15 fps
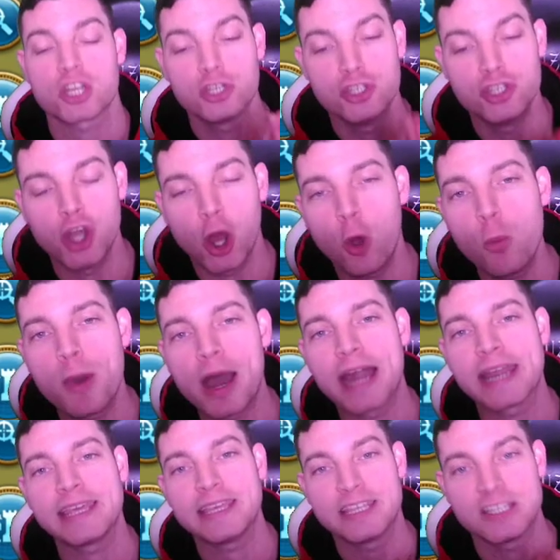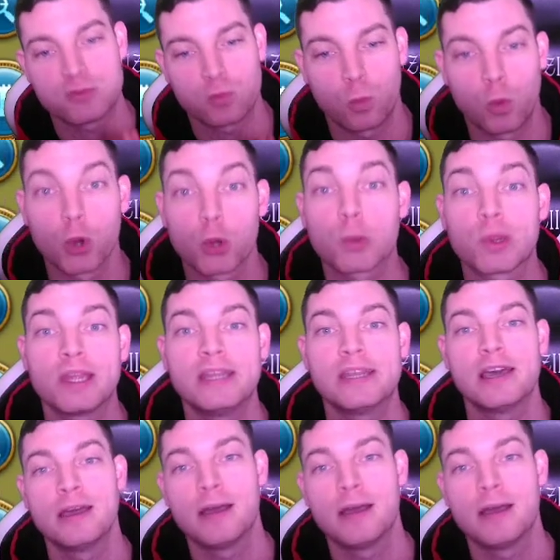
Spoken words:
Nobody is worried